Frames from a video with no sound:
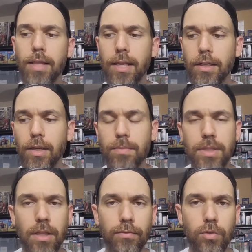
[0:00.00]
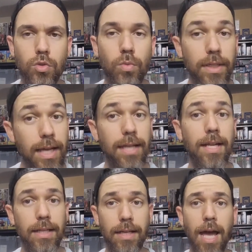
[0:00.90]
that ended up selling for
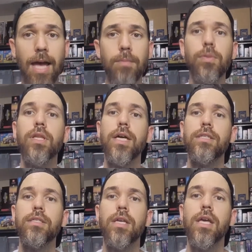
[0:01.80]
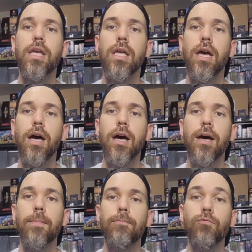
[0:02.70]
$29.99 plus
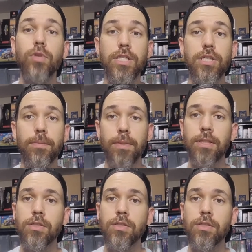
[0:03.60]
um, free shipping.